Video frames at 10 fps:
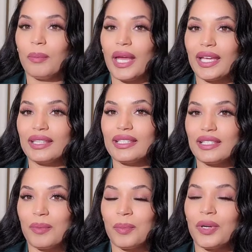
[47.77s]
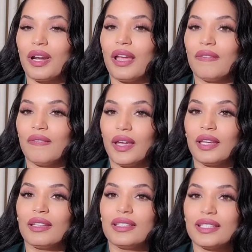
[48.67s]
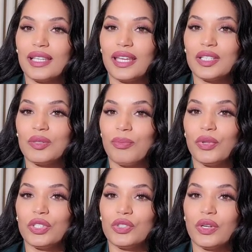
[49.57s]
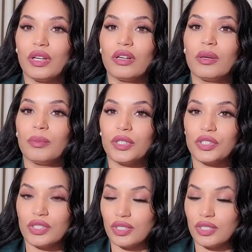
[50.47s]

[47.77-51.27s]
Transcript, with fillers: Back in December, I finally decided to pull the trigger and purchase